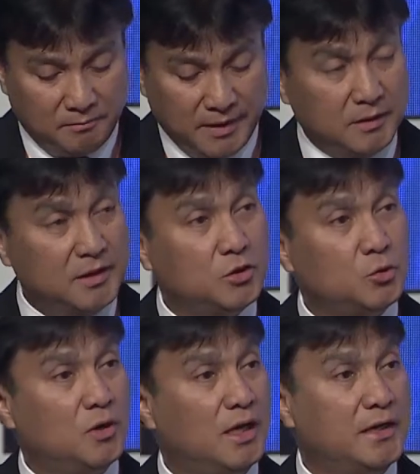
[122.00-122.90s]
mainly
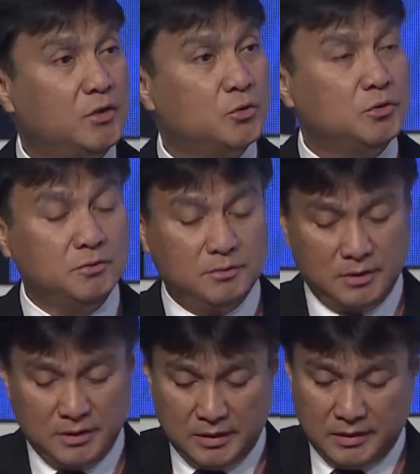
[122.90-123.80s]
through hydro,
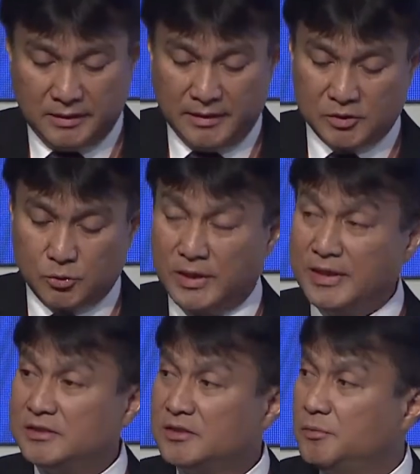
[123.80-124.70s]
as well
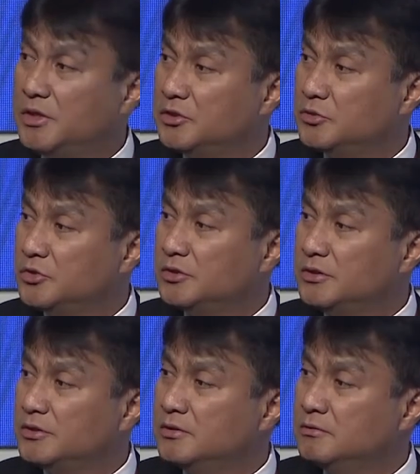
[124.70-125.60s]
as thermal
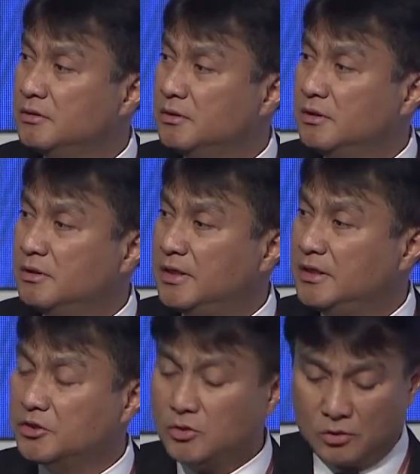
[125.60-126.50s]
resources, that
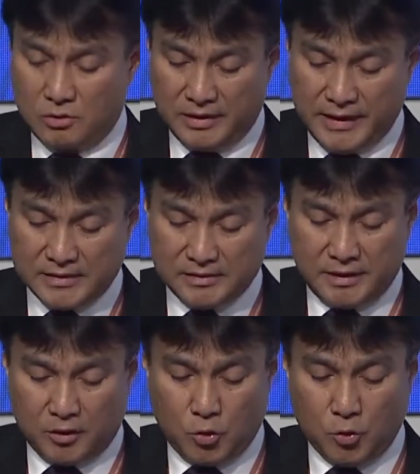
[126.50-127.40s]
is gas
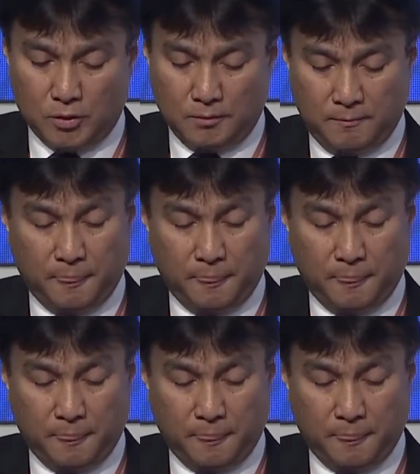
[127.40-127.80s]
and coal.